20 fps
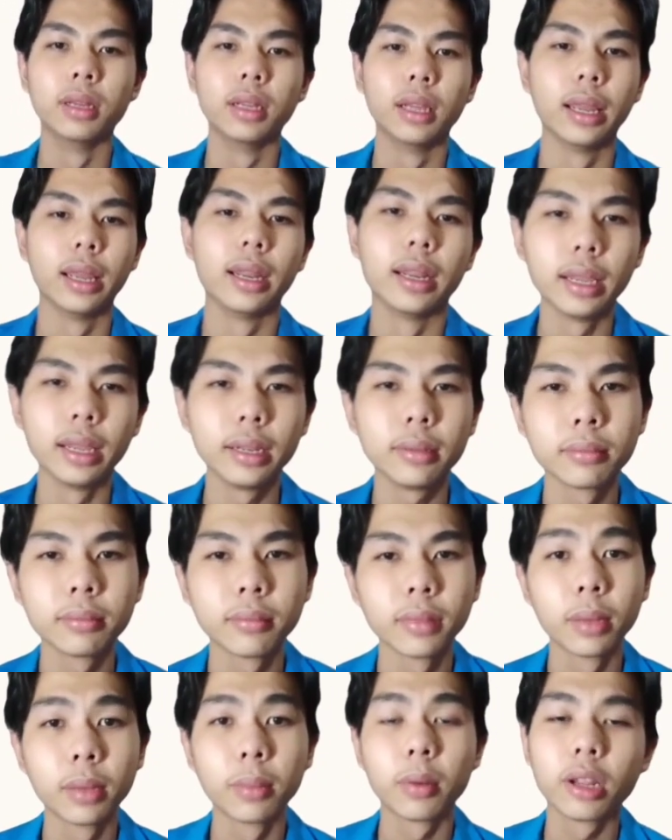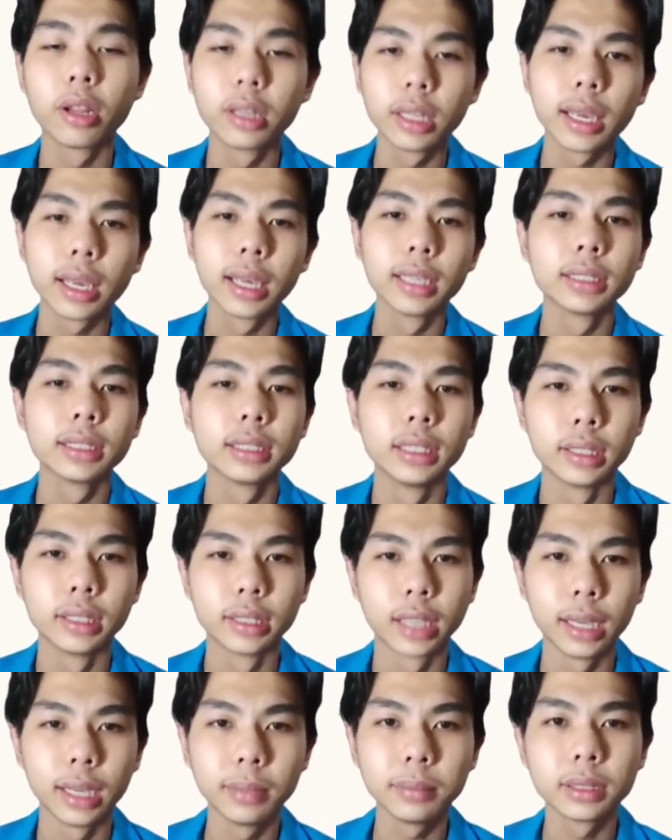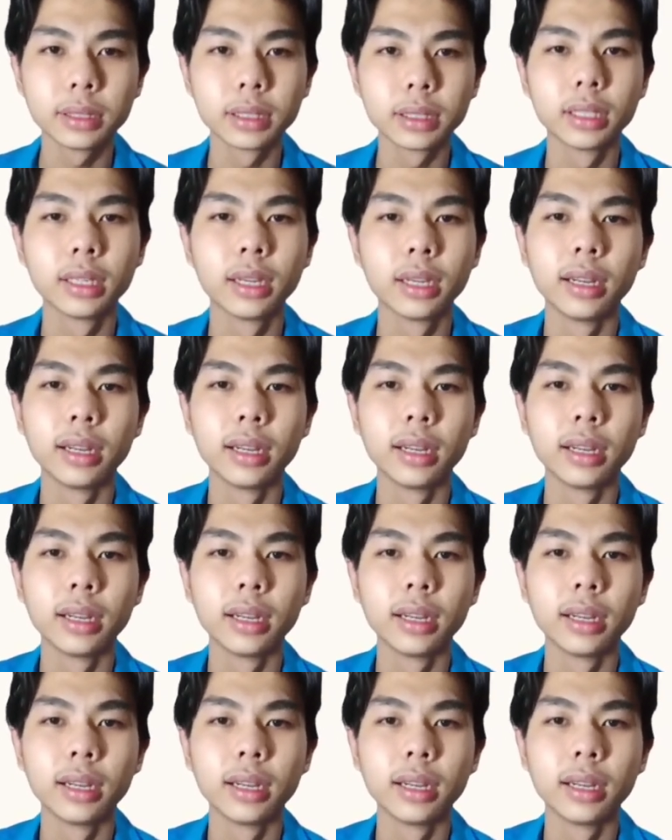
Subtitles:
And then, phonetic has three types.